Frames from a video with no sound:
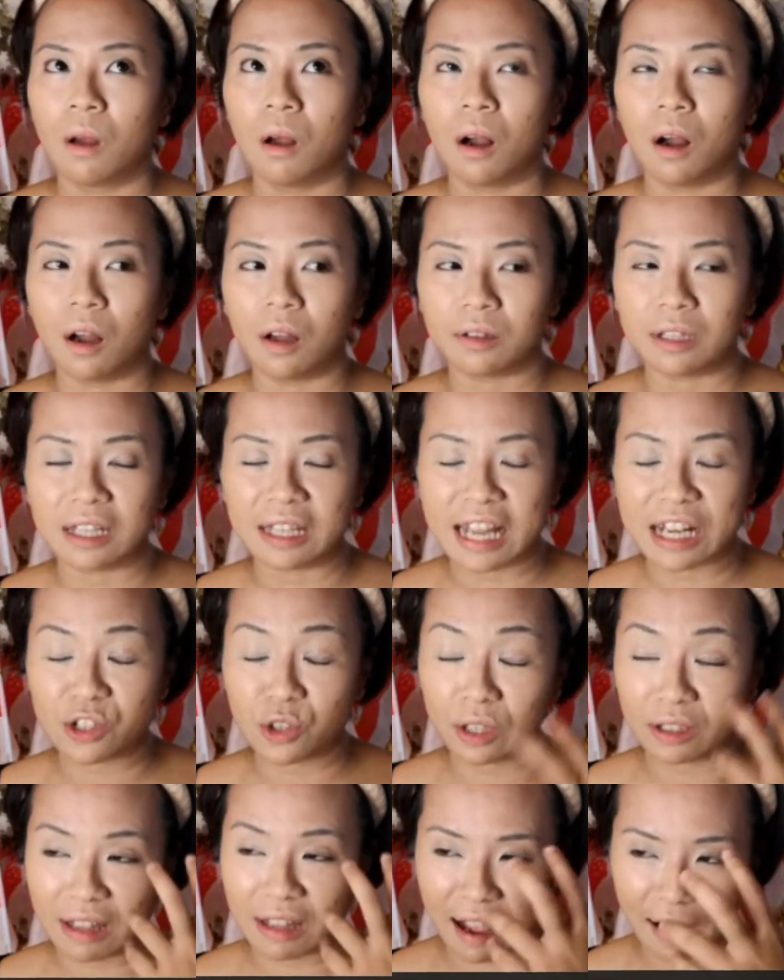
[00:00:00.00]
The
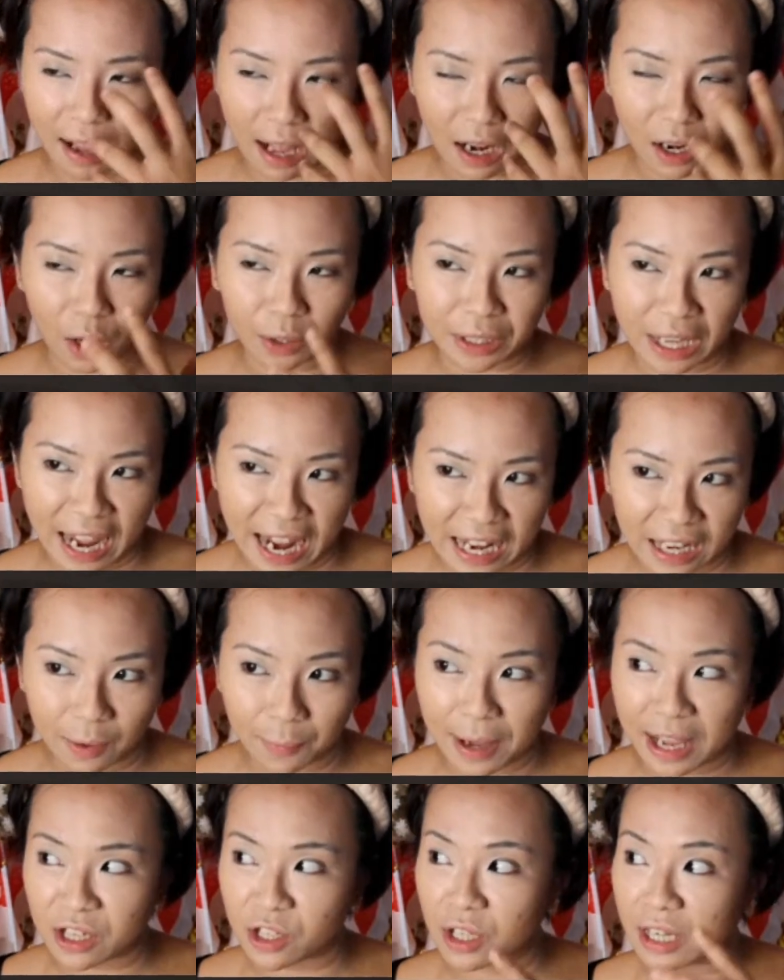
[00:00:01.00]
natural dark color on the eyelid
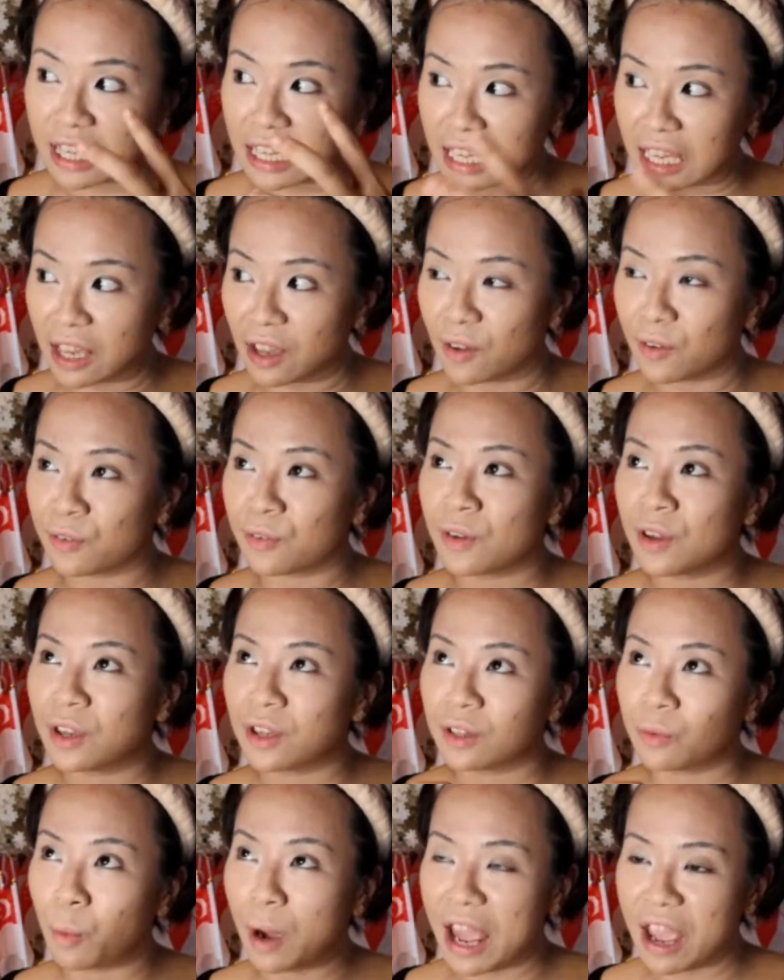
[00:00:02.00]
will actually give
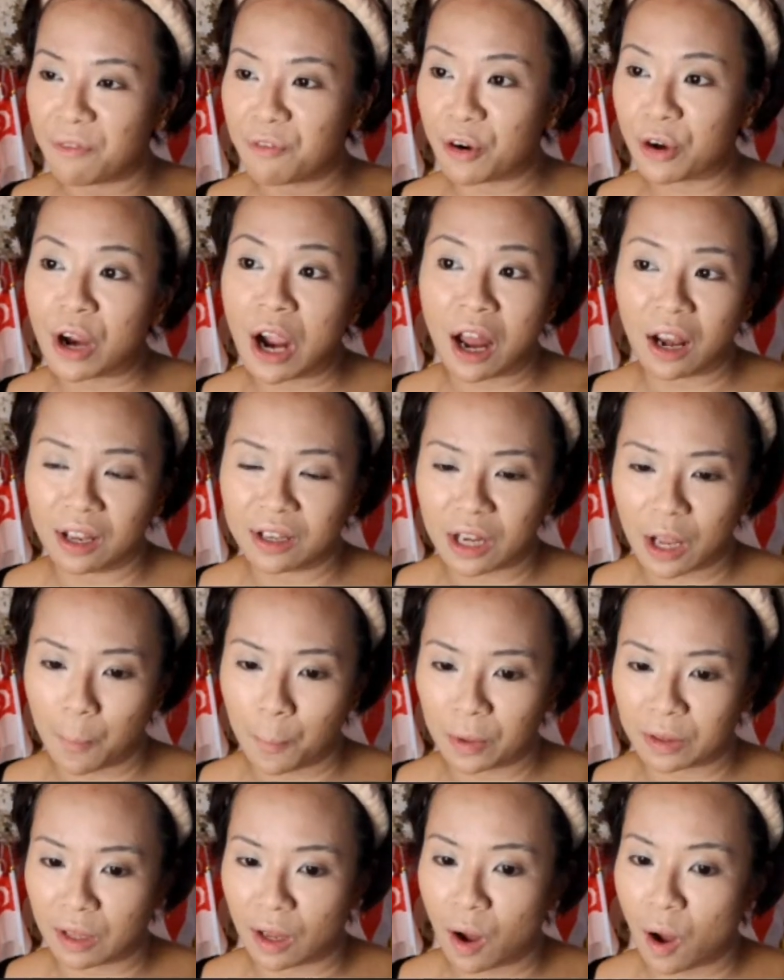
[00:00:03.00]
whatever color they're
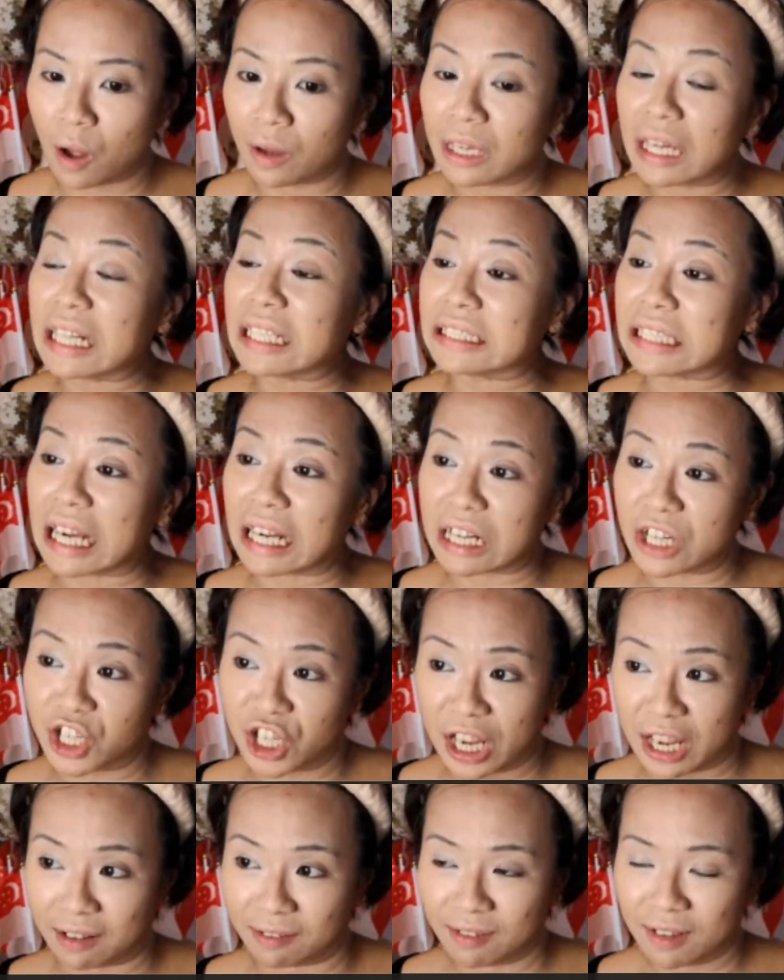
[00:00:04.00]
putting on a darker
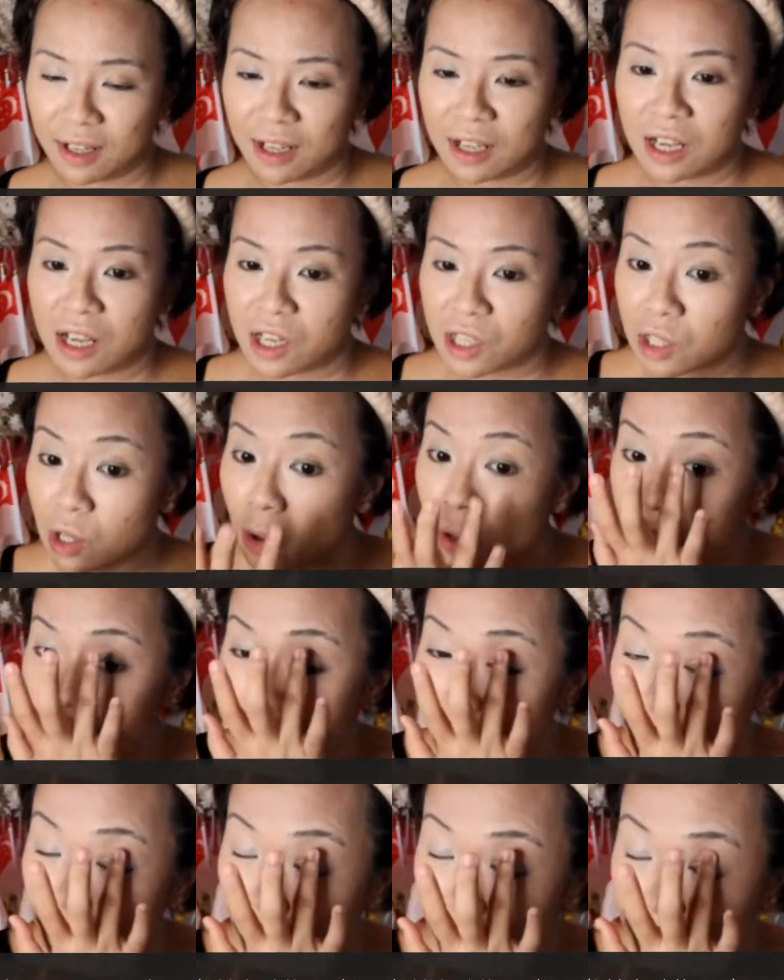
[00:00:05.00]
shade. So
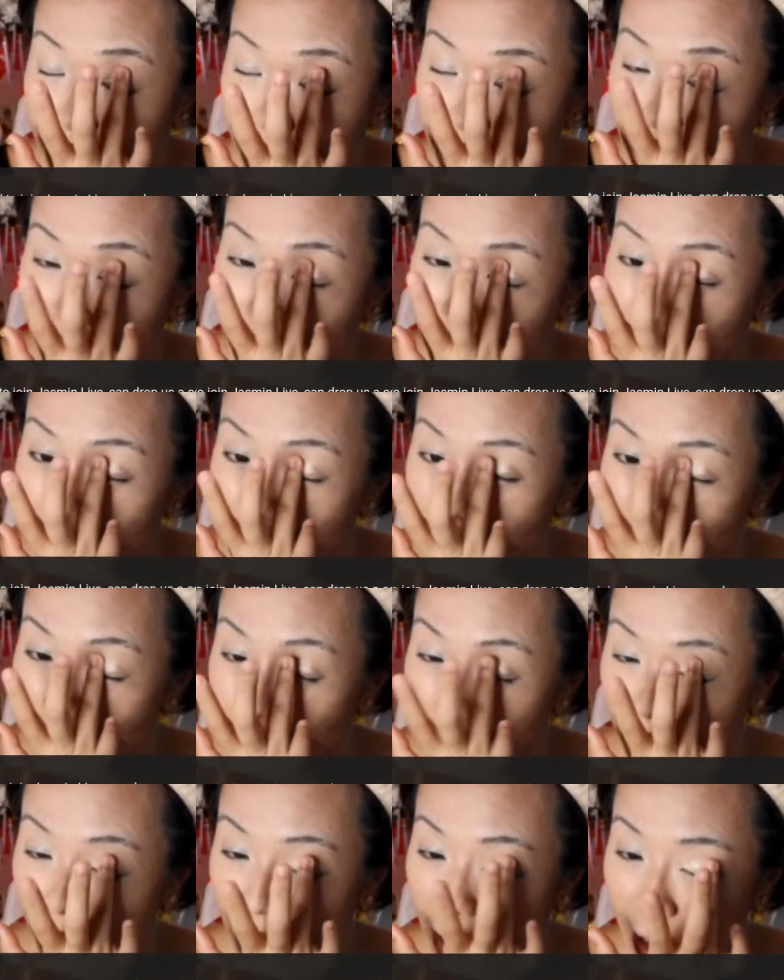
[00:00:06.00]
it's important to just
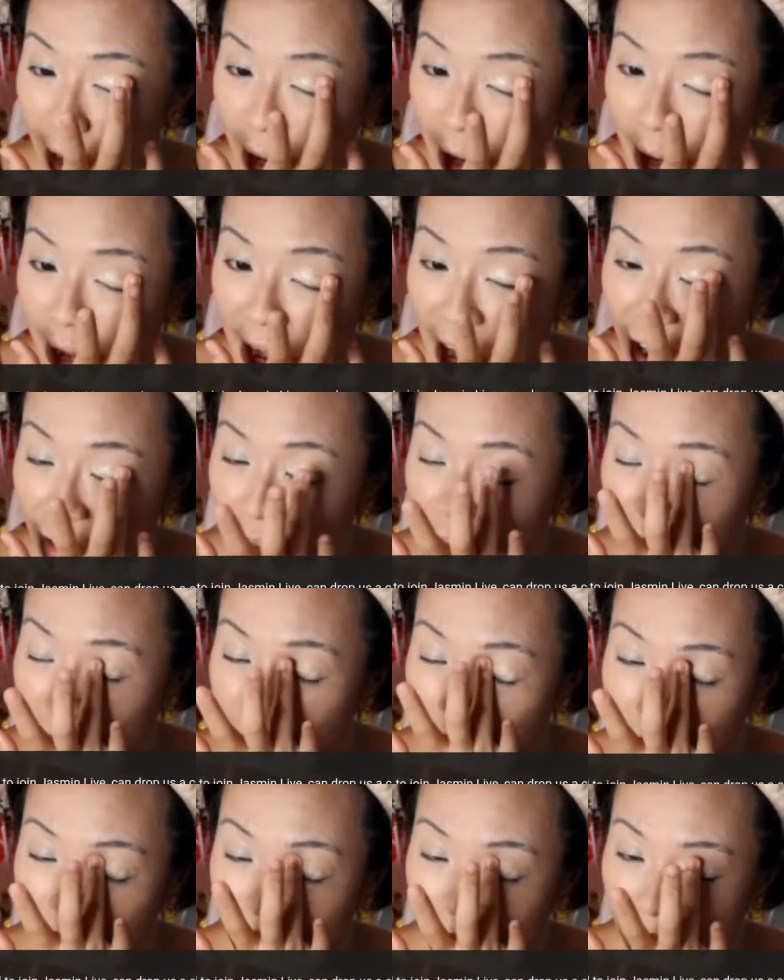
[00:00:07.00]
have
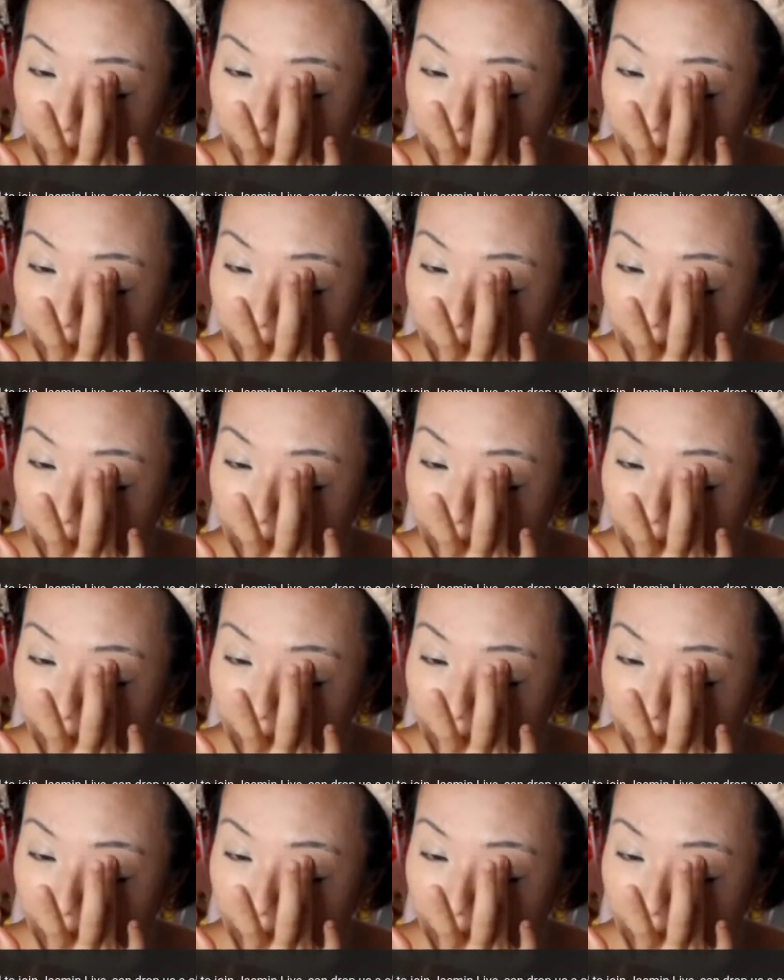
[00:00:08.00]
it